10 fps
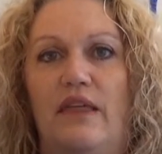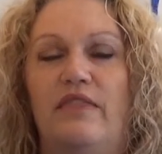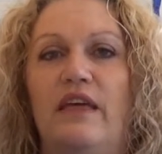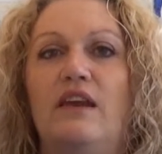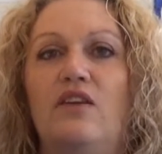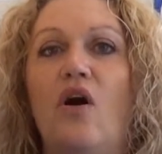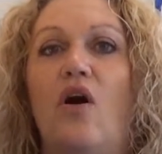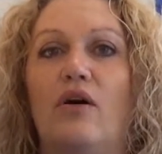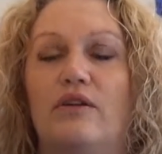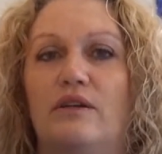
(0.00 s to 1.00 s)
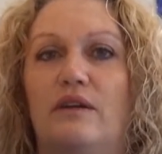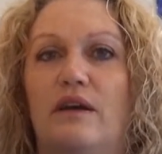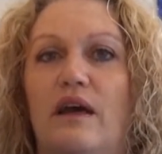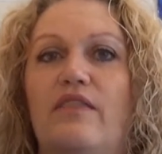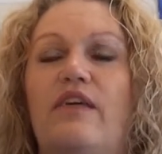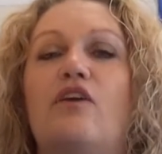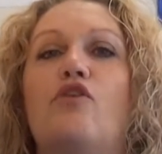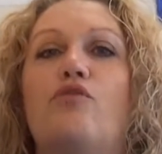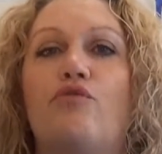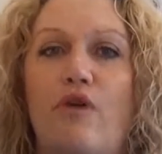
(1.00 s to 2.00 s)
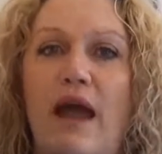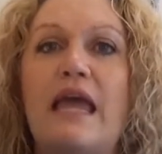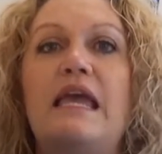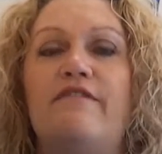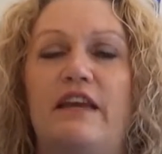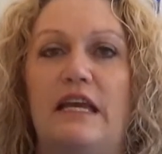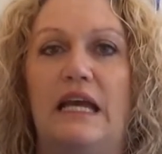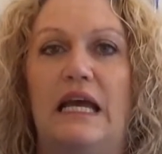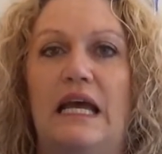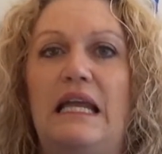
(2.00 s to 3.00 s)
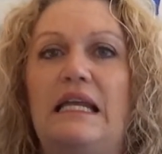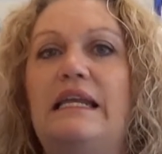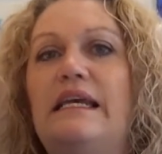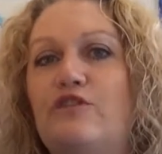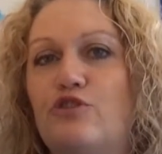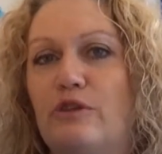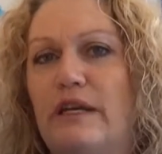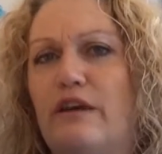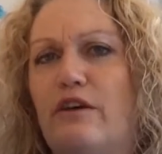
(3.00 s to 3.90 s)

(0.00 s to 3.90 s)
They're not. They're craving, literally